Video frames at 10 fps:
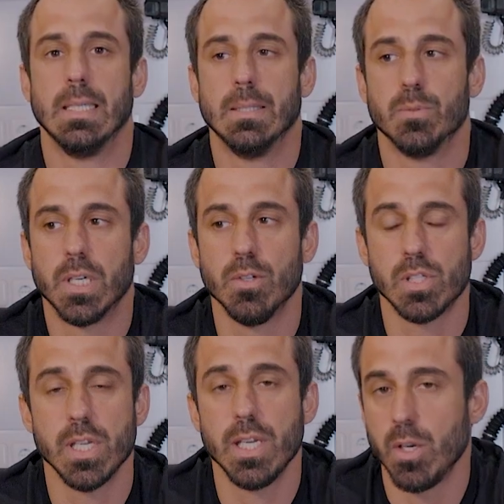what I was
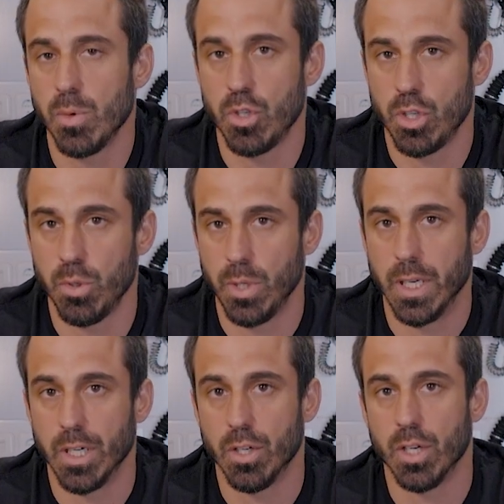thinking we'd do
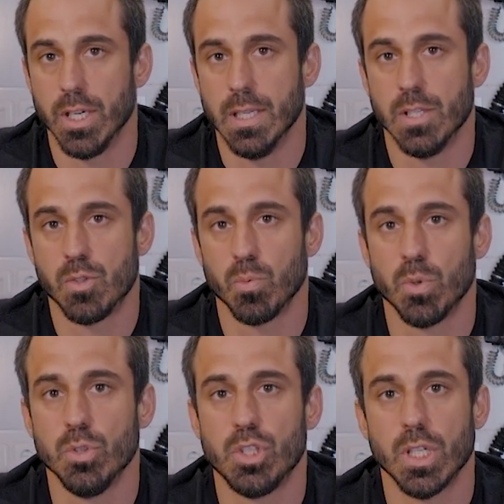here is
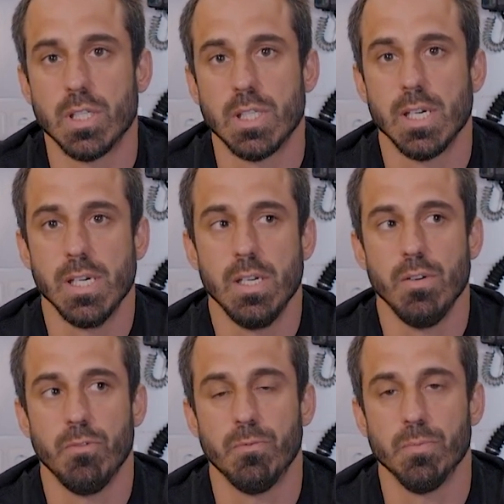we'll just kind
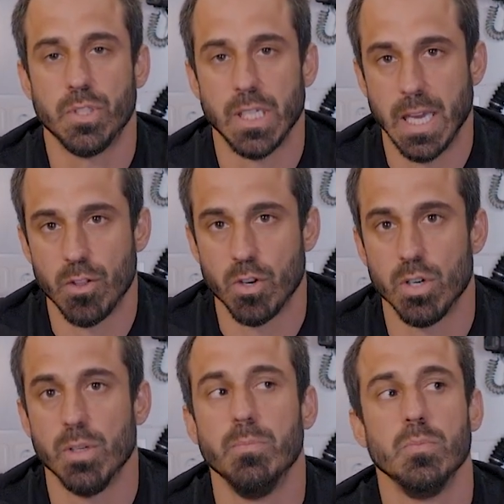of
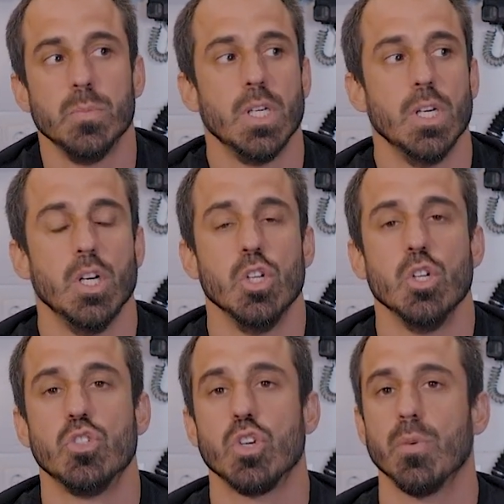together
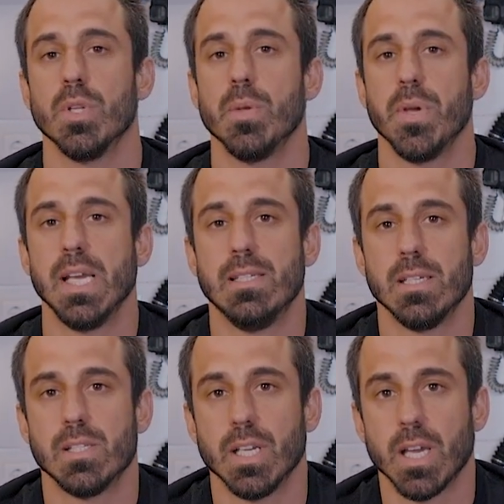start with the
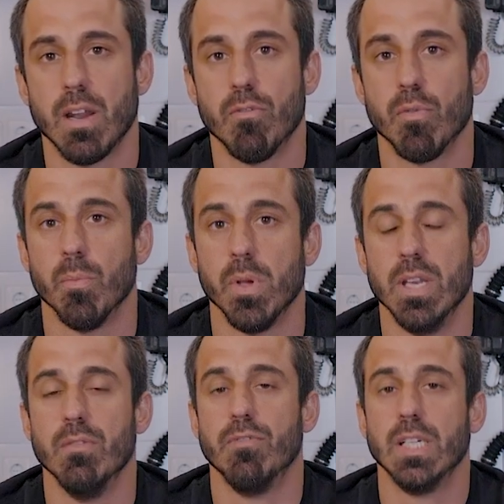basics and kind of
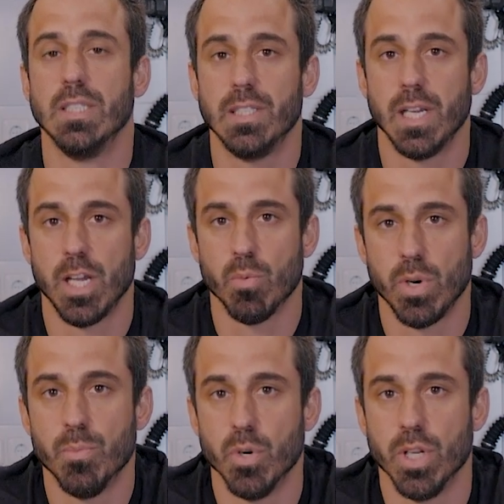invent a
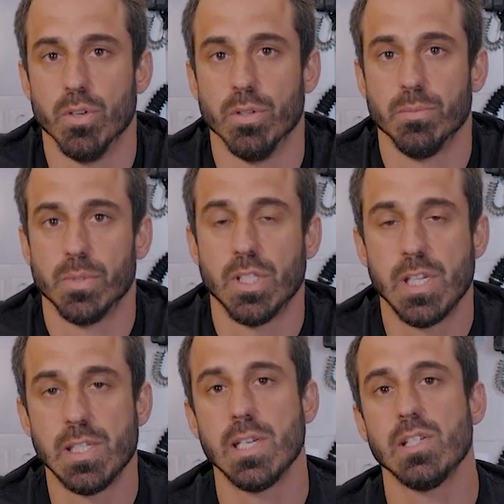rebreather. Because
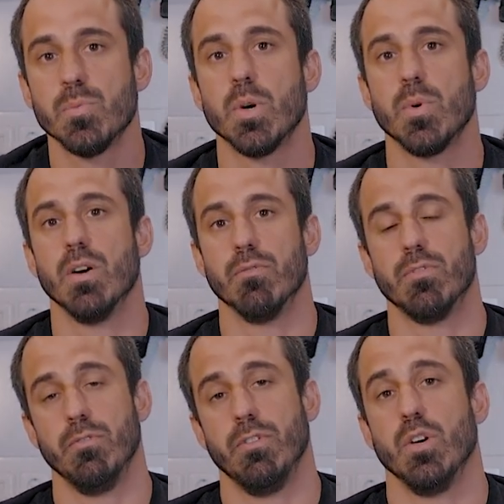these things have been around
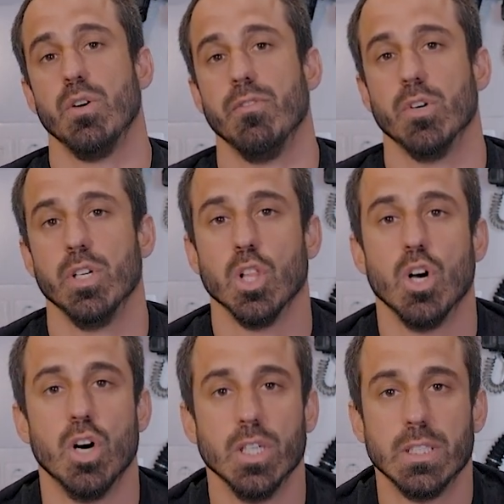for a very, very
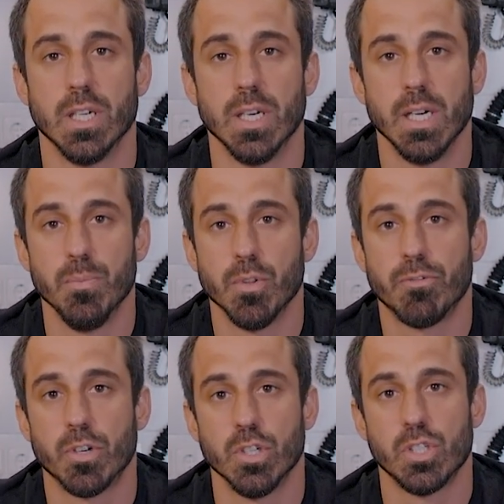long time. The
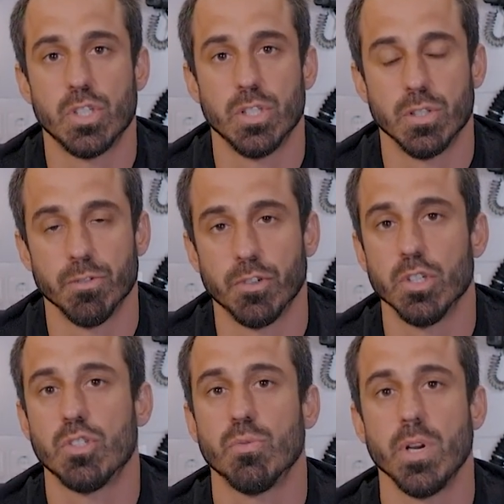first
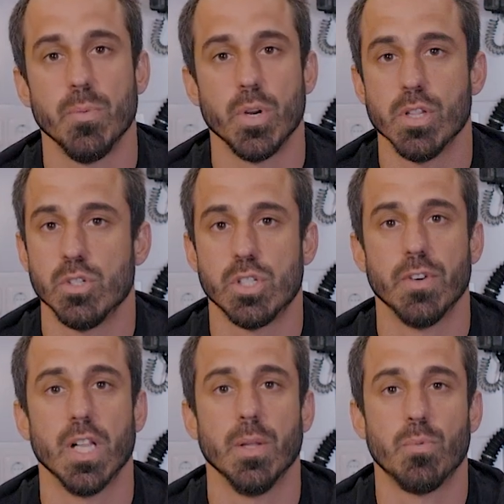rebreathers
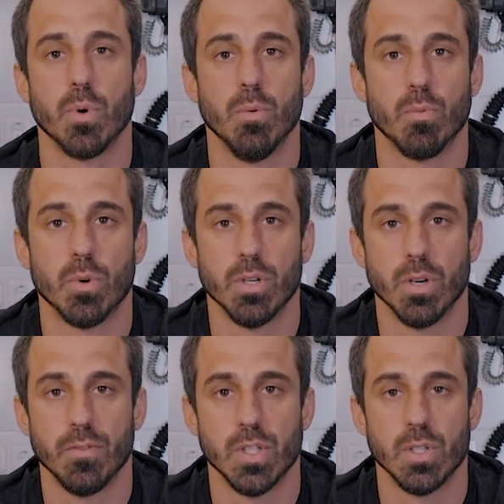developed were
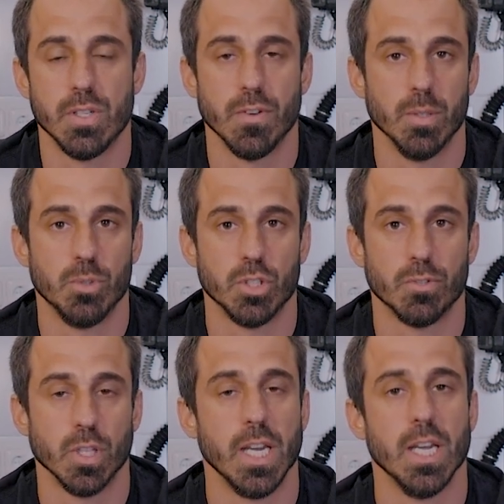obviously developed just
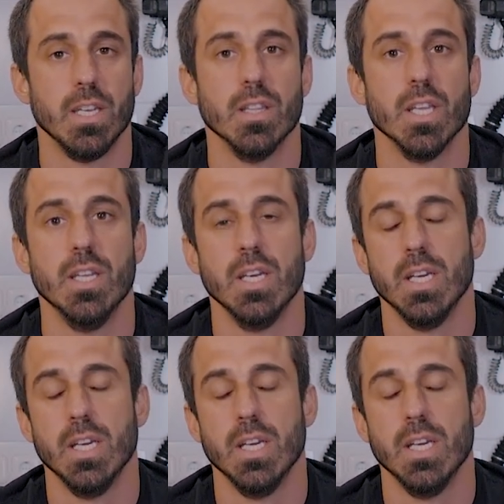for land, and then